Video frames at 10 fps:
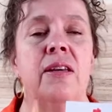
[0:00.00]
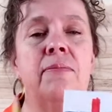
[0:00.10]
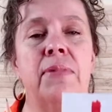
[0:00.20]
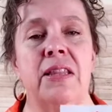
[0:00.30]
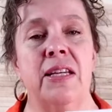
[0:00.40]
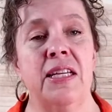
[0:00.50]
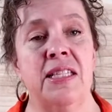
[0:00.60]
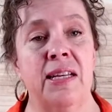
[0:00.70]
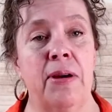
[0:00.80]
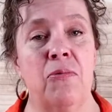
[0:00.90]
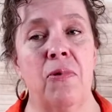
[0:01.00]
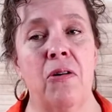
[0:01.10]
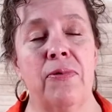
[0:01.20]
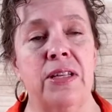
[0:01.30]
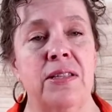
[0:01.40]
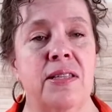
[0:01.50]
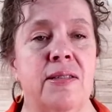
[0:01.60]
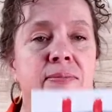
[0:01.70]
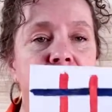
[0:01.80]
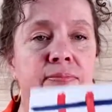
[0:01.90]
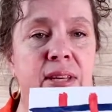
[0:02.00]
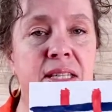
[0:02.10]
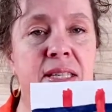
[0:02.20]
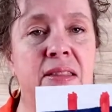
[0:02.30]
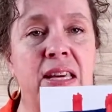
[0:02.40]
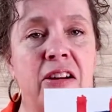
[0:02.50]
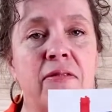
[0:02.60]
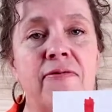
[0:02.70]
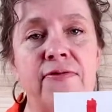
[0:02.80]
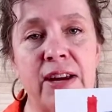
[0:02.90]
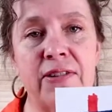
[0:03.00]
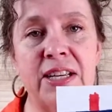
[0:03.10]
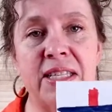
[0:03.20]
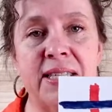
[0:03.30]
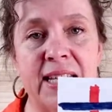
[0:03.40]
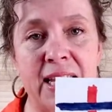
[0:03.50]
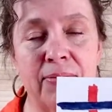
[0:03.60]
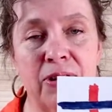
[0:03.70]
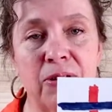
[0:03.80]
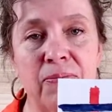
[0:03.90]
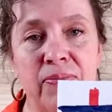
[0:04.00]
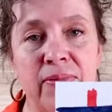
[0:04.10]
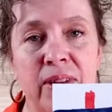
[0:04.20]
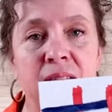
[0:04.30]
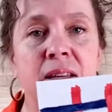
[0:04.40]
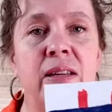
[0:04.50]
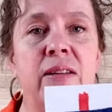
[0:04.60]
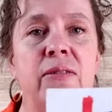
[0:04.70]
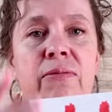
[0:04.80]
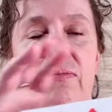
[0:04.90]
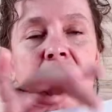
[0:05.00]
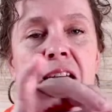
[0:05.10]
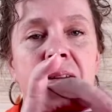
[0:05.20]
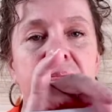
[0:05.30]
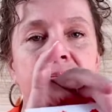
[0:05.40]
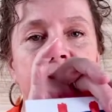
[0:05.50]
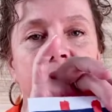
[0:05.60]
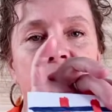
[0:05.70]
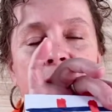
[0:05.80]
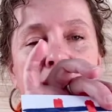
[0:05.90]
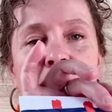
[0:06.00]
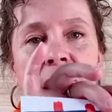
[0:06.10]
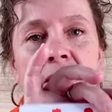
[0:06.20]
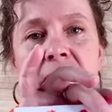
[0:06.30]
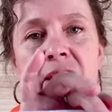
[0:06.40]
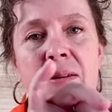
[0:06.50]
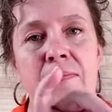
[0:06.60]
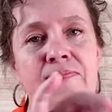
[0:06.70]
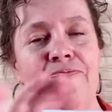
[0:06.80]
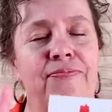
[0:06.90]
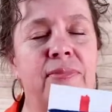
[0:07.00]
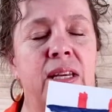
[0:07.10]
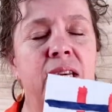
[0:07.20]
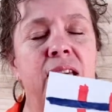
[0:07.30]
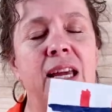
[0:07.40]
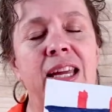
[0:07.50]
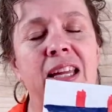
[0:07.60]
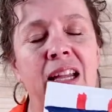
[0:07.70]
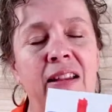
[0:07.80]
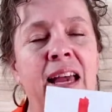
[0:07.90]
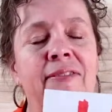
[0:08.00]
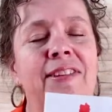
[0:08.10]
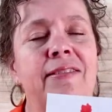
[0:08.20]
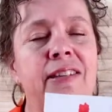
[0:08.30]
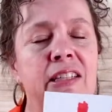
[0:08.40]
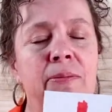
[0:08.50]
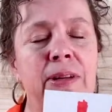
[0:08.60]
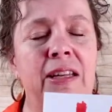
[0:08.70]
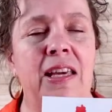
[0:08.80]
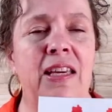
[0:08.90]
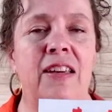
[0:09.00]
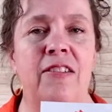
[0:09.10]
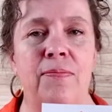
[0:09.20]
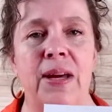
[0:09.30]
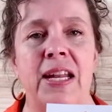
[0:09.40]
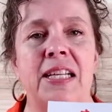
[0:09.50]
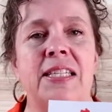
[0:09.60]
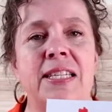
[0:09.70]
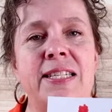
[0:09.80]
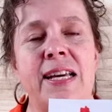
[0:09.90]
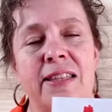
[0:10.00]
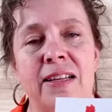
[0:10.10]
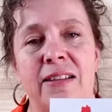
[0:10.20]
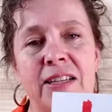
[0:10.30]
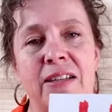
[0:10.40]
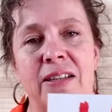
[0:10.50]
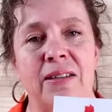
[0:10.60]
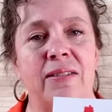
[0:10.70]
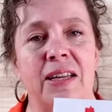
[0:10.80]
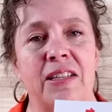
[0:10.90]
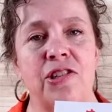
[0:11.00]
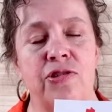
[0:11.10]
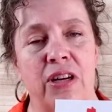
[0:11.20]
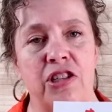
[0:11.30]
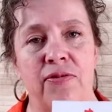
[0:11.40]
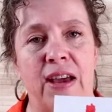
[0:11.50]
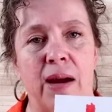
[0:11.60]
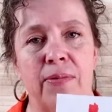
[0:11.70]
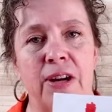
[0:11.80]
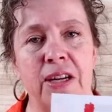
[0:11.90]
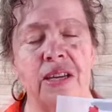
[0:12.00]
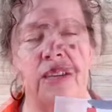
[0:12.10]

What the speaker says: But the nice thing about wovens is that they are very stable, right? You can pull on them. It will have a little bit of give, but it's nothing like a stretch fabric.